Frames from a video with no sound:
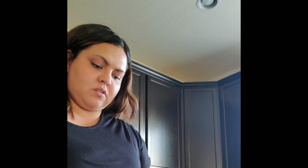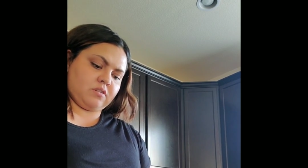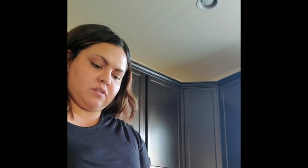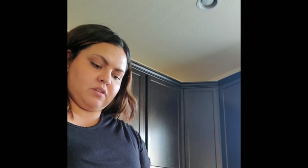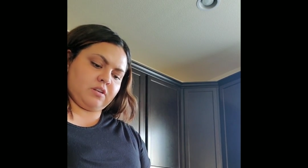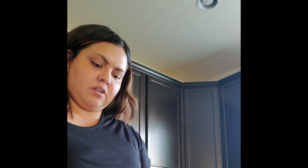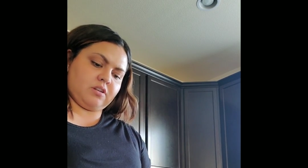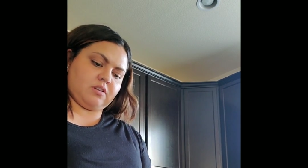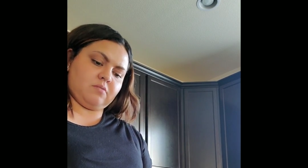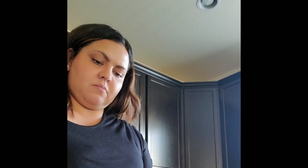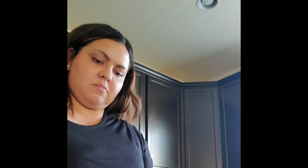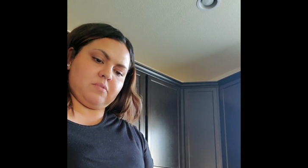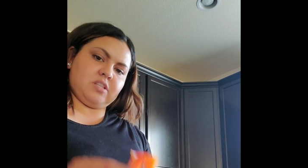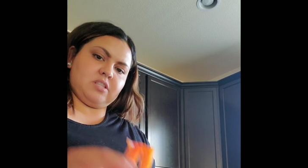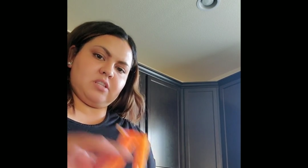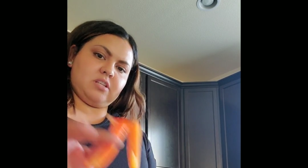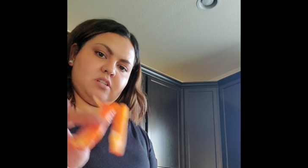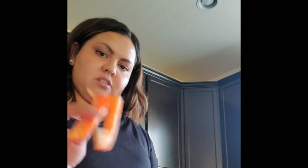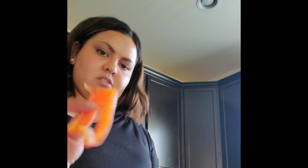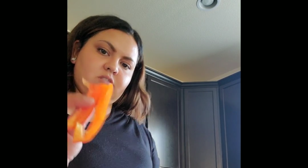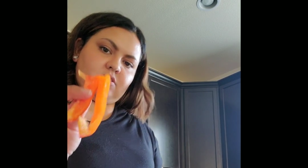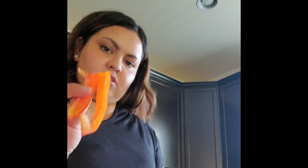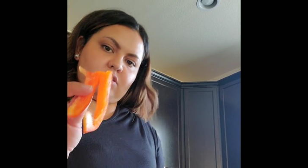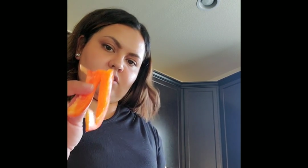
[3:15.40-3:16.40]
cut them in
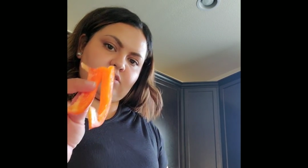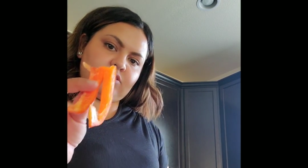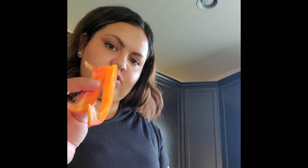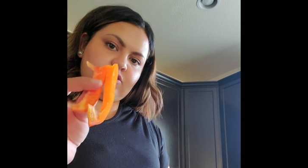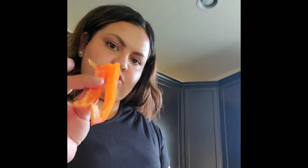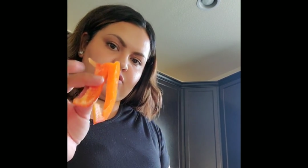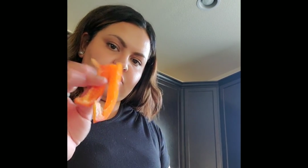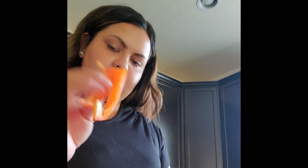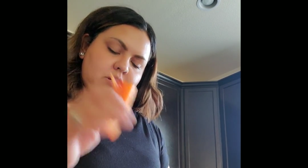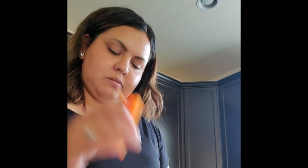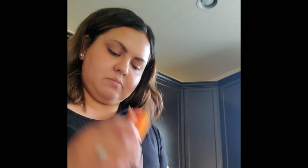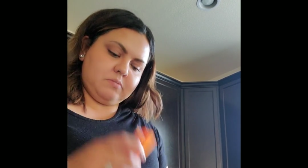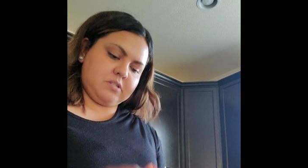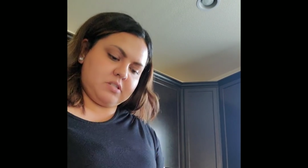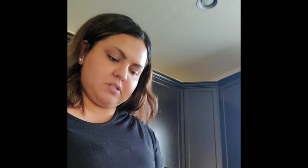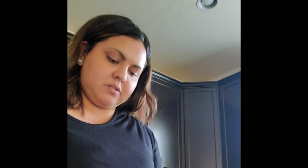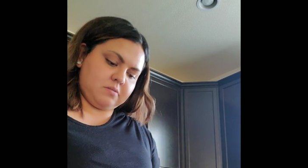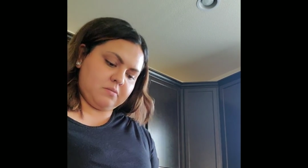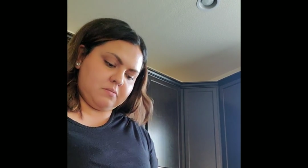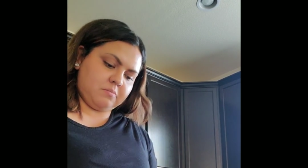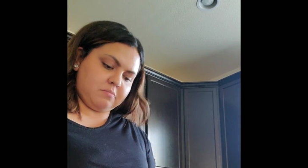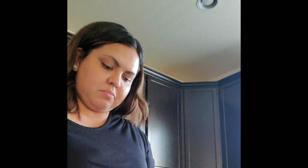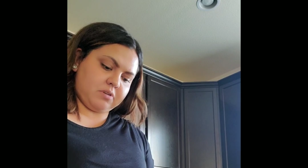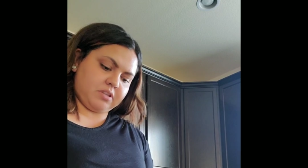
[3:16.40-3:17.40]
these long
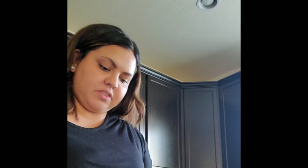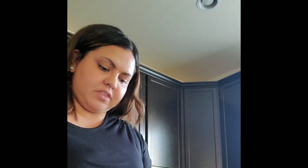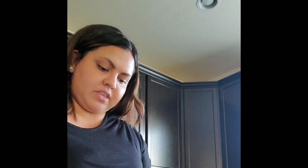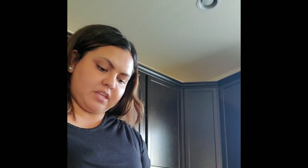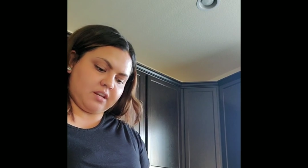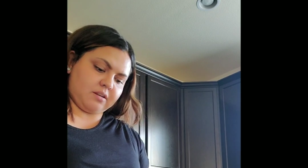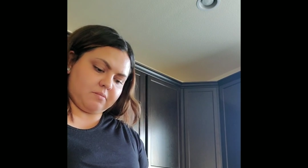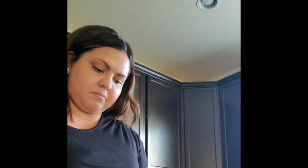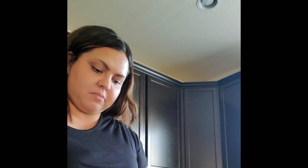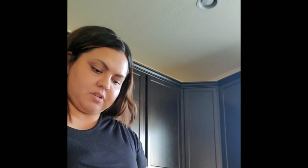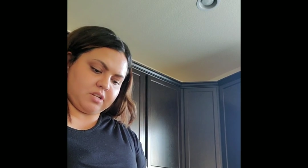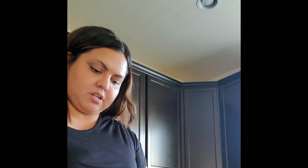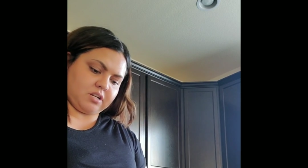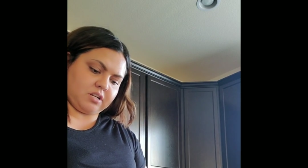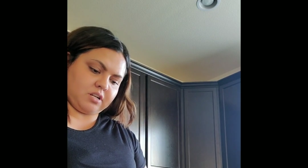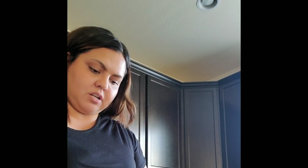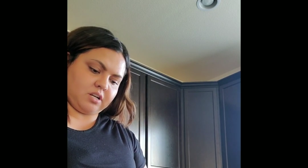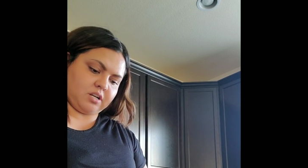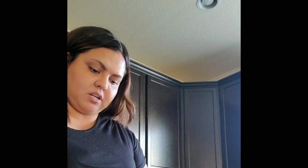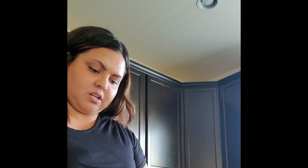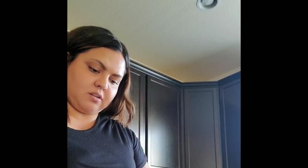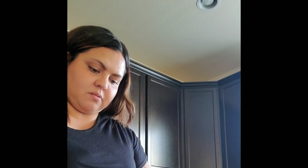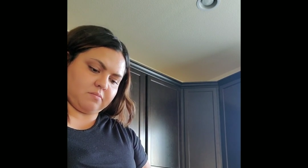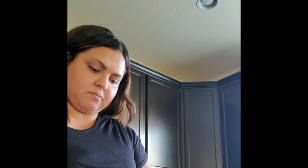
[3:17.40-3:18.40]
strips, but then I'm going to
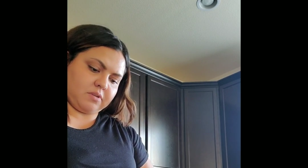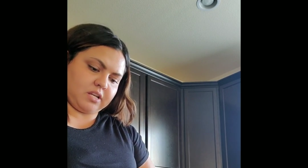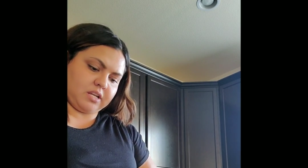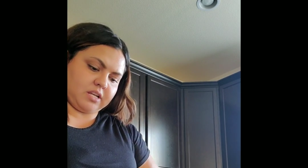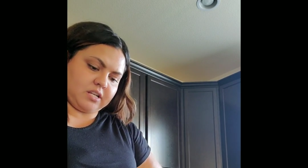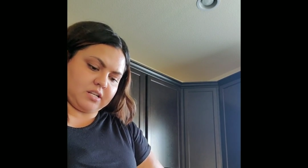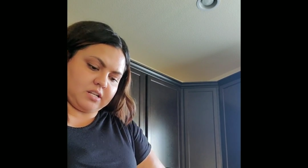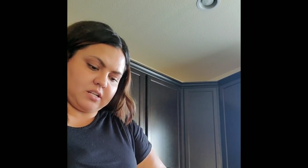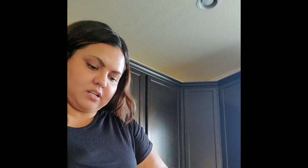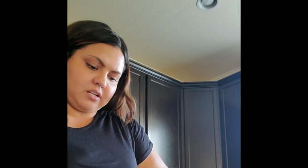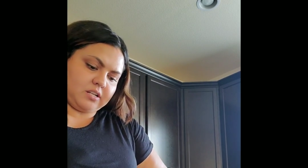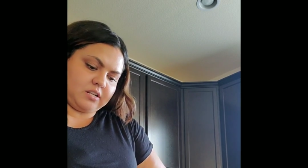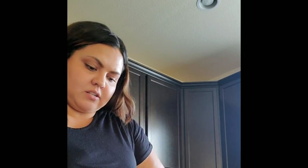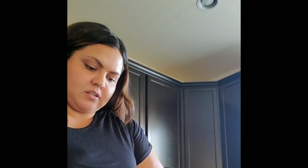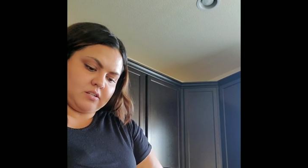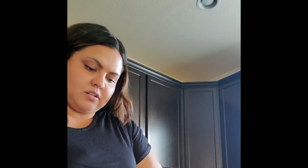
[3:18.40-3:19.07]
cut them in,